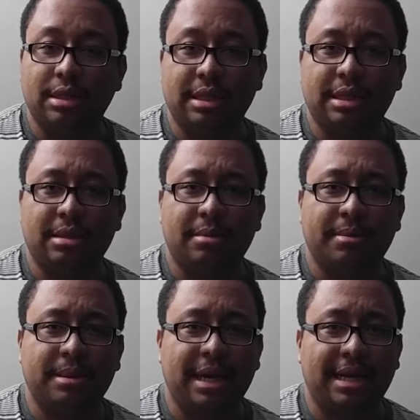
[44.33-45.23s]
the system
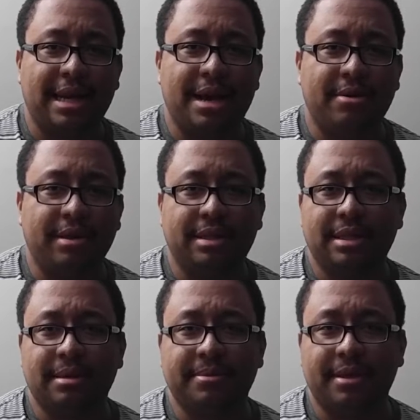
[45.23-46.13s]
upside down,
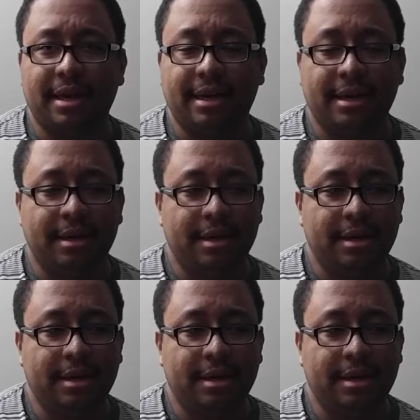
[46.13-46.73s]
it seems like.